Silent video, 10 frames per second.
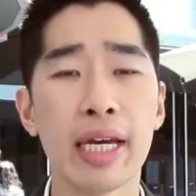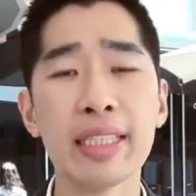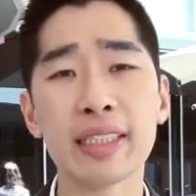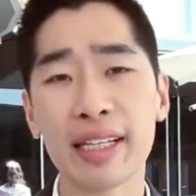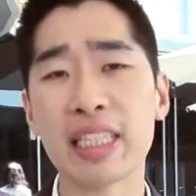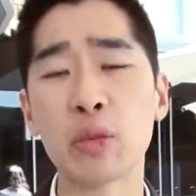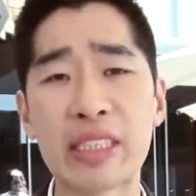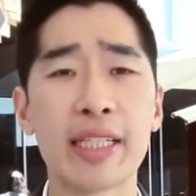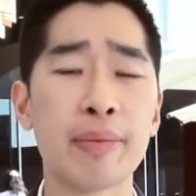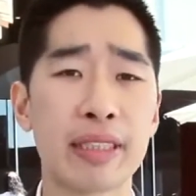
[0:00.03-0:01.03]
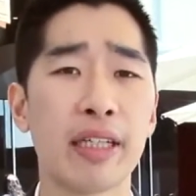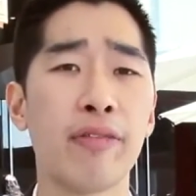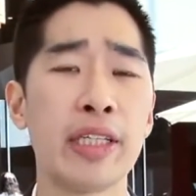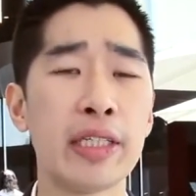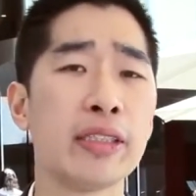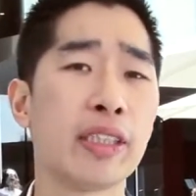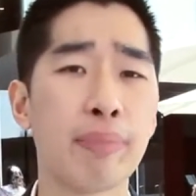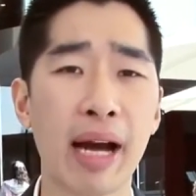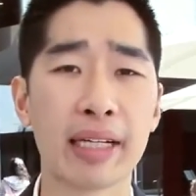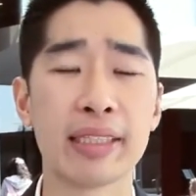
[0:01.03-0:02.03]
Inside this week's episode of the
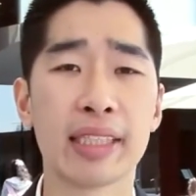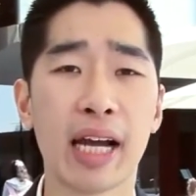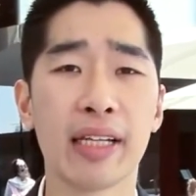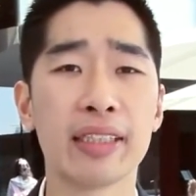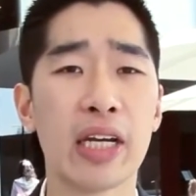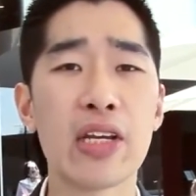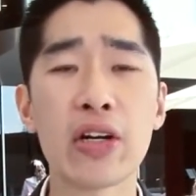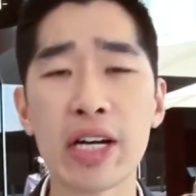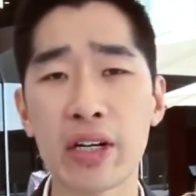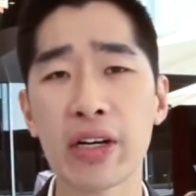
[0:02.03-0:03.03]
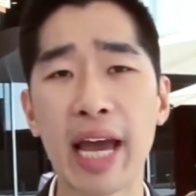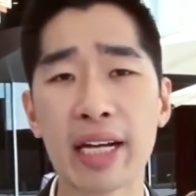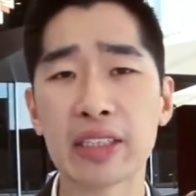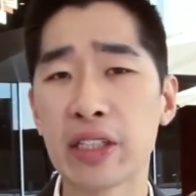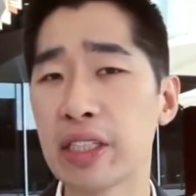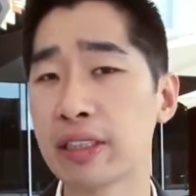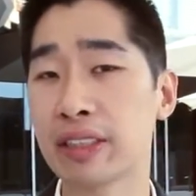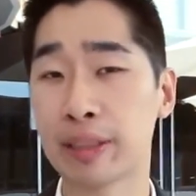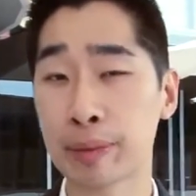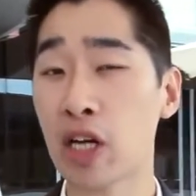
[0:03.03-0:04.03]
YouTube Marketing Challenge, you're going to learn how to turn
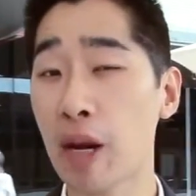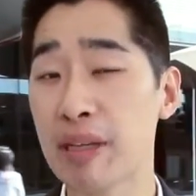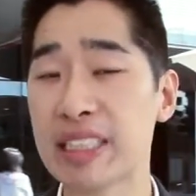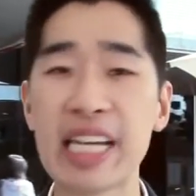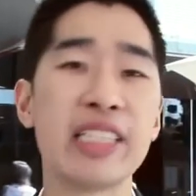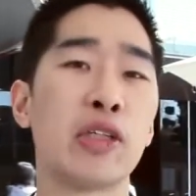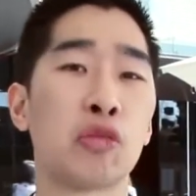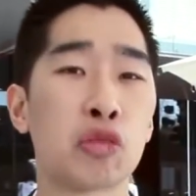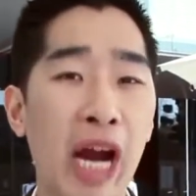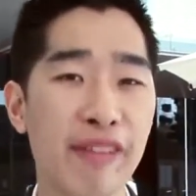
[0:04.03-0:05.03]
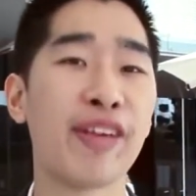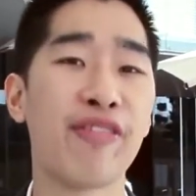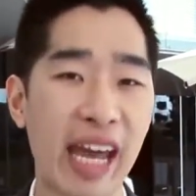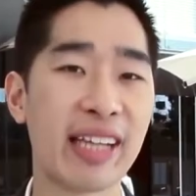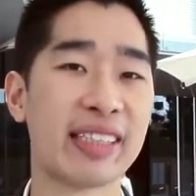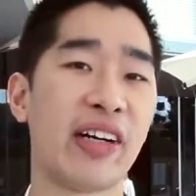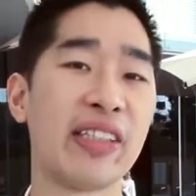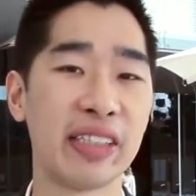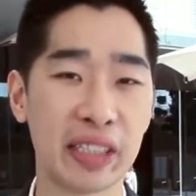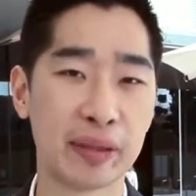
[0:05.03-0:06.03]
your subscribers into raving fans
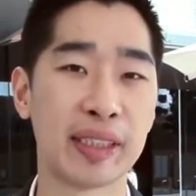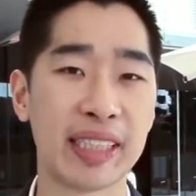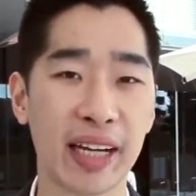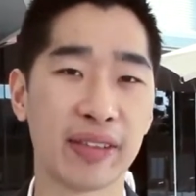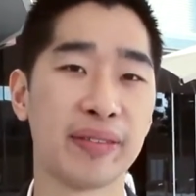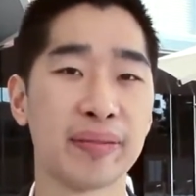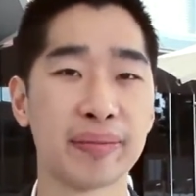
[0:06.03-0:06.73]
in your YouTube channel.